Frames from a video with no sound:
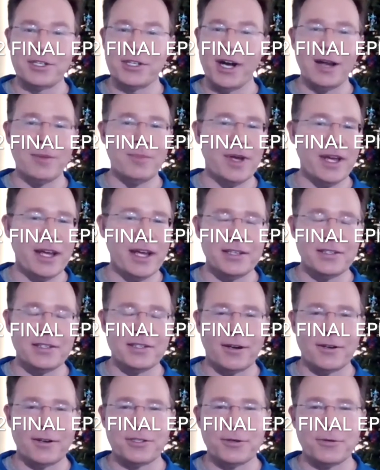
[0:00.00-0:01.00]
John
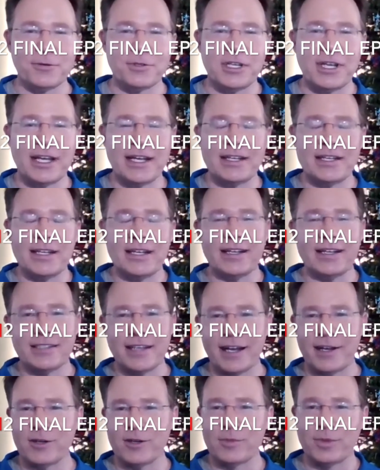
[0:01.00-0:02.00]
Mays, our associate AD and
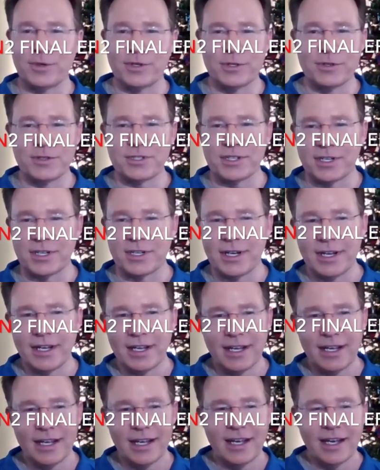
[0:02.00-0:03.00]
executive producer,
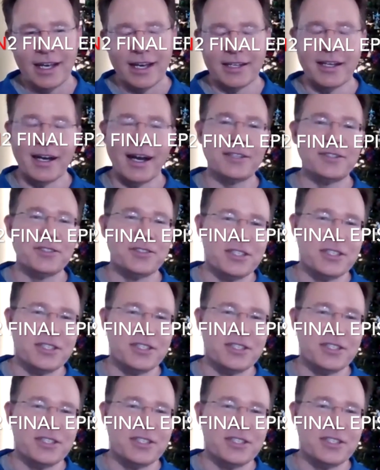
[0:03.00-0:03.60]
and Dr.